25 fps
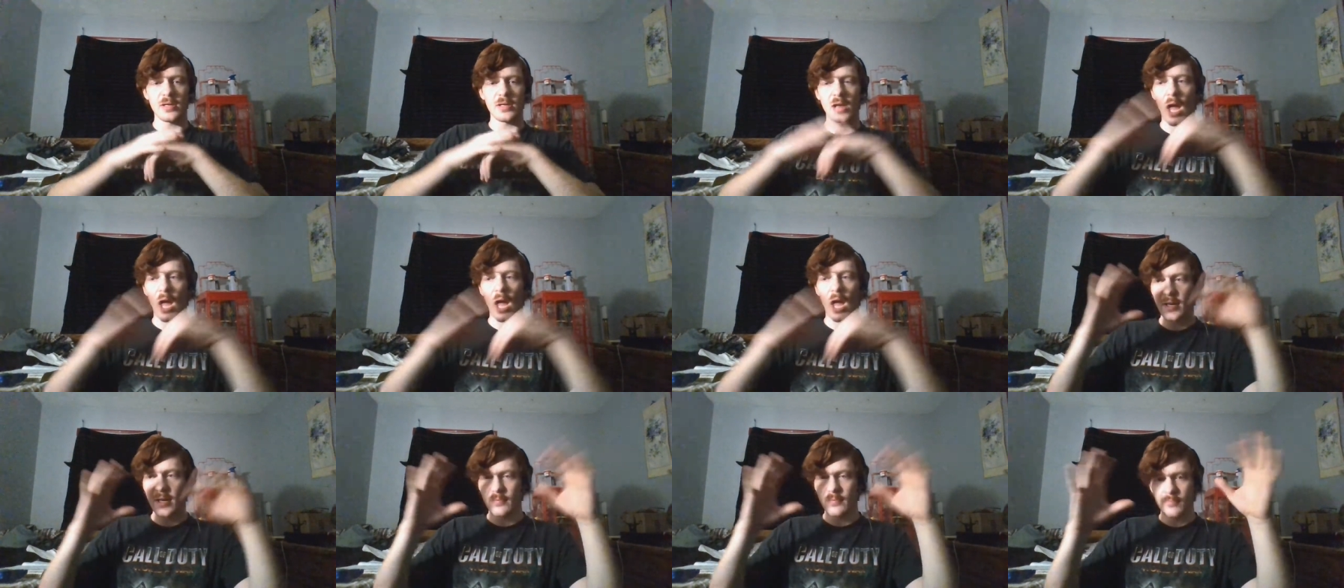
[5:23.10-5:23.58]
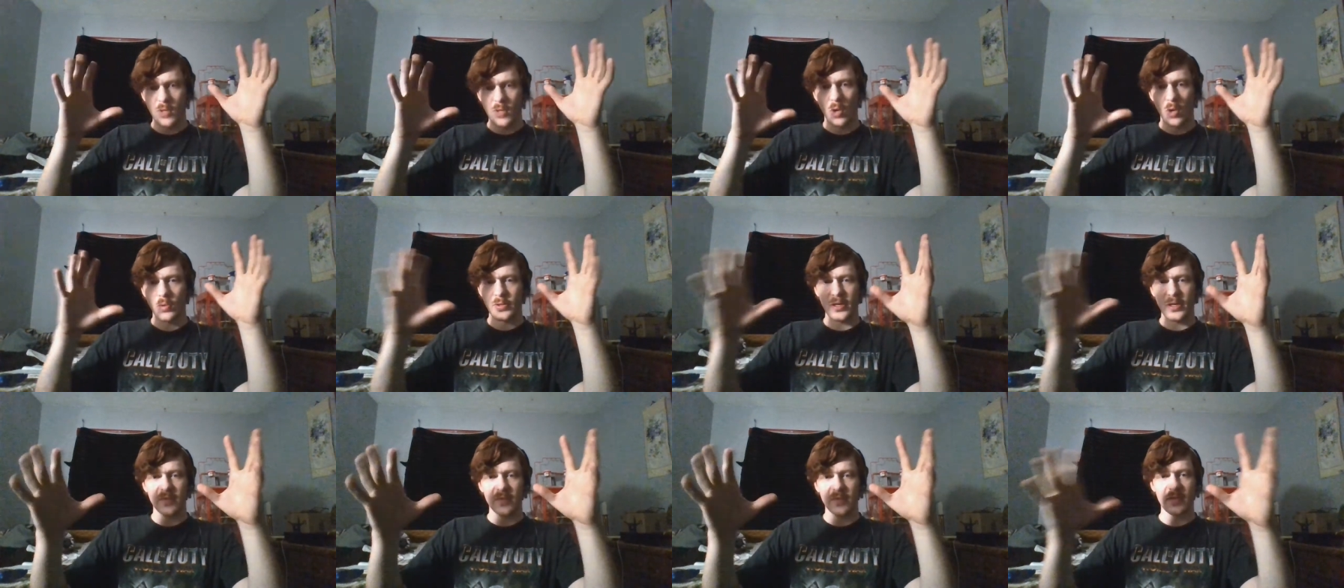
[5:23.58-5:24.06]
not
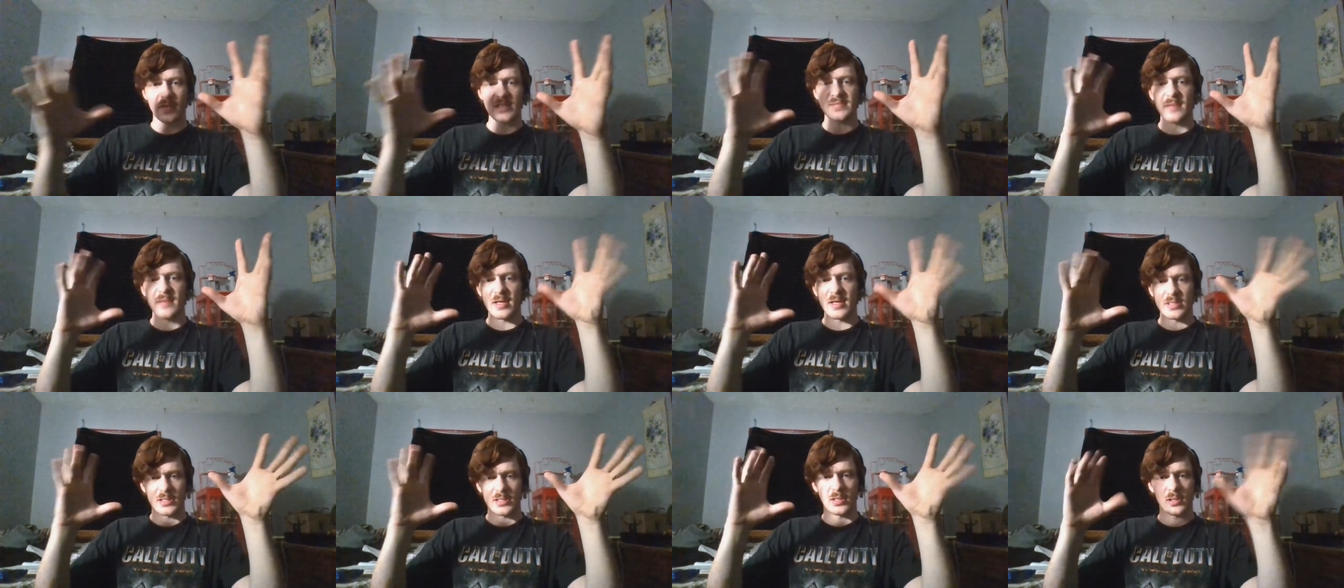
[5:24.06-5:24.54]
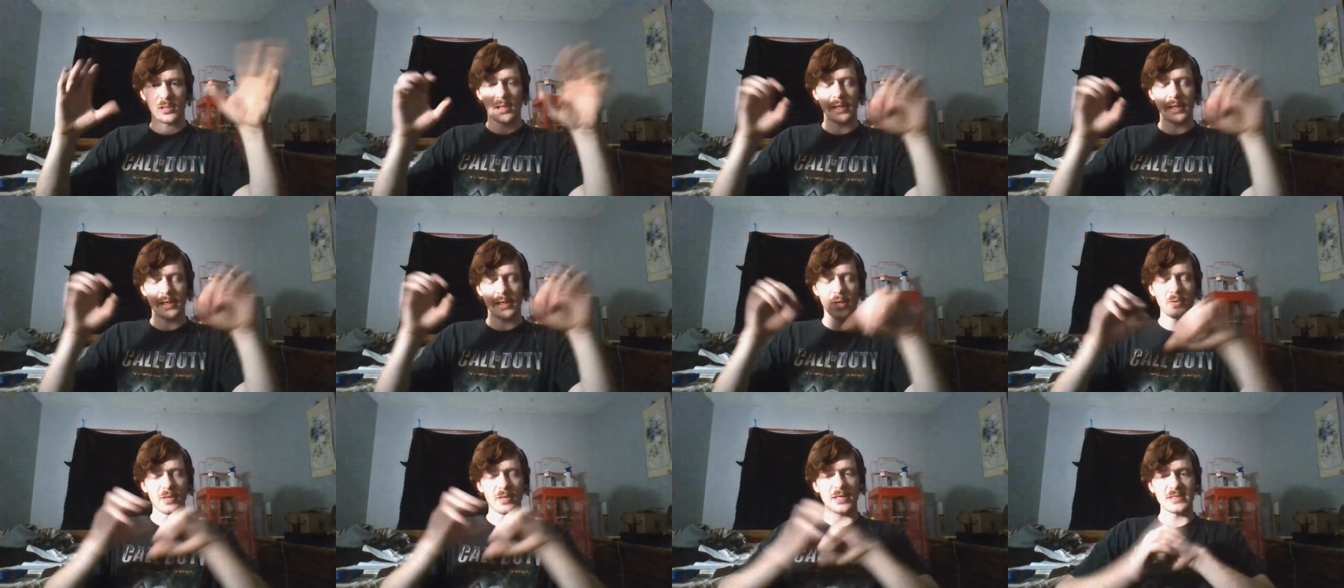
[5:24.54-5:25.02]
Mjolnir that's made to look
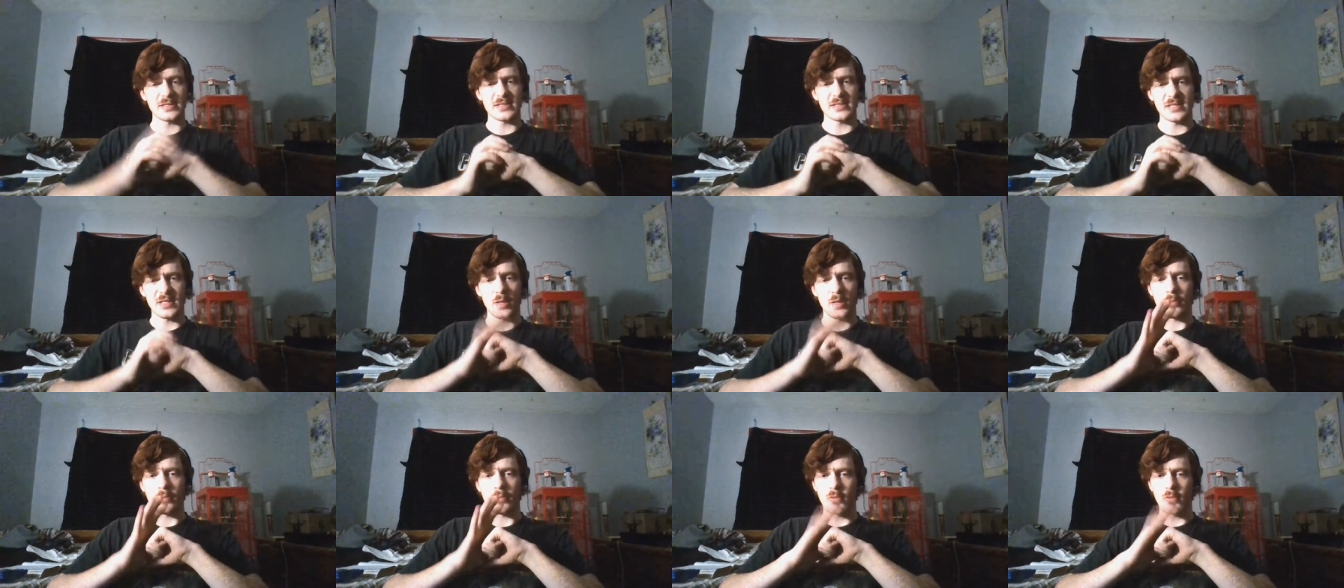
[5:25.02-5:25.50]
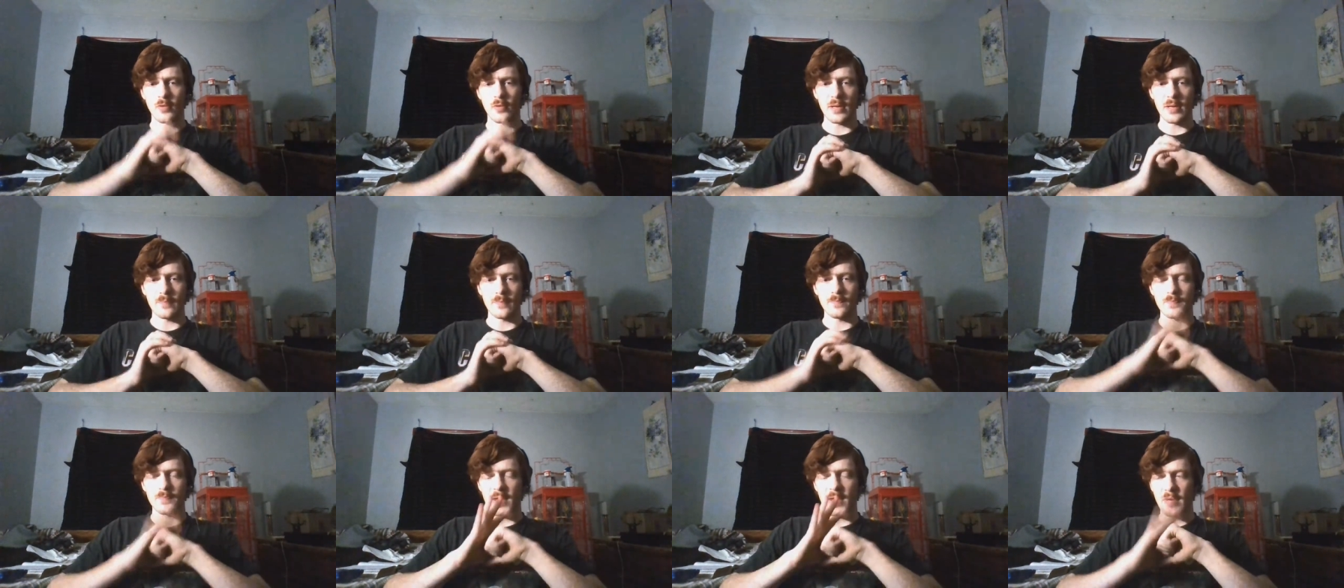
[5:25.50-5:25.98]
like ODST or marine.